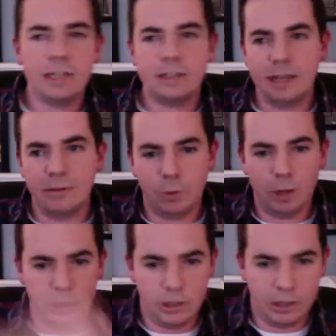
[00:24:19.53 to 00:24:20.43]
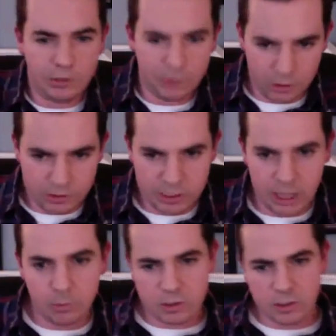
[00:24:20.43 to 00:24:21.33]
and that required a third
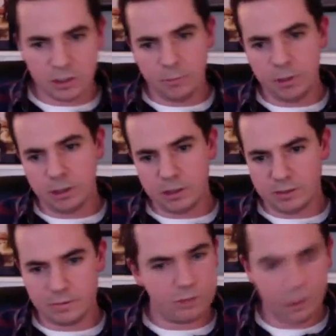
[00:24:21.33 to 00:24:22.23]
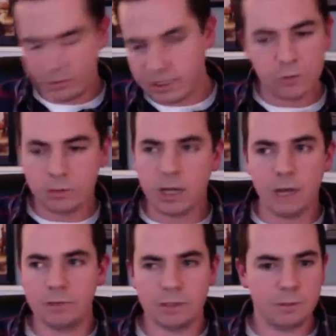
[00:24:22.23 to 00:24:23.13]
sound person to come in because scheduling
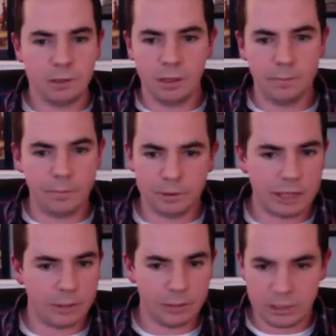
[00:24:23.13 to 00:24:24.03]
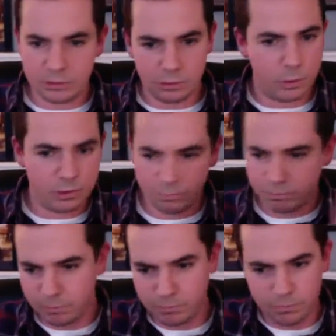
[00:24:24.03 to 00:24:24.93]
conflicts. Sound guys are always
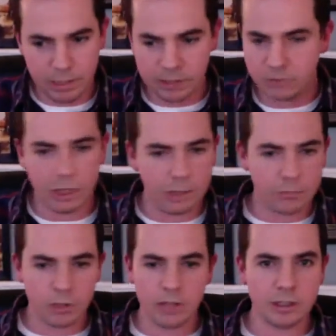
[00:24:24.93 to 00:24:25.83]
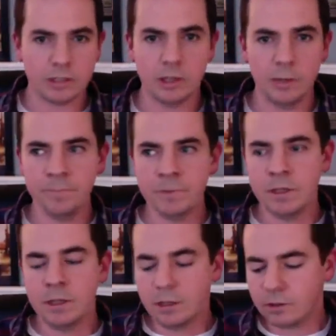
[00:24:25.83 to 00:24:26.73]
bouncing around on projects, so
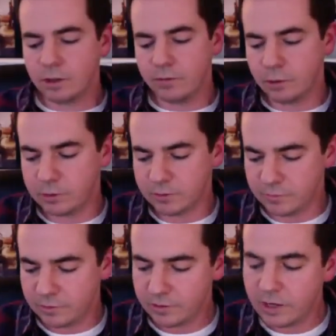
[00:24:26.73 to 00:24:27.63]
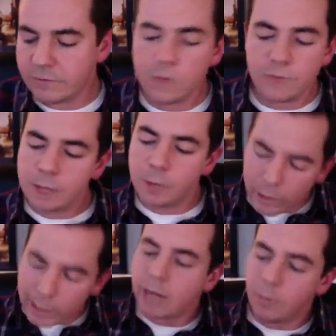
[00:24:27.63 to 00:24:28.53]
they're never available
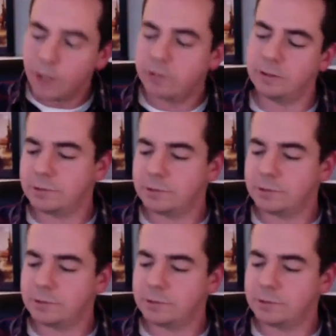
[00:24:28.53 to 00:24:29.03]
when I want them.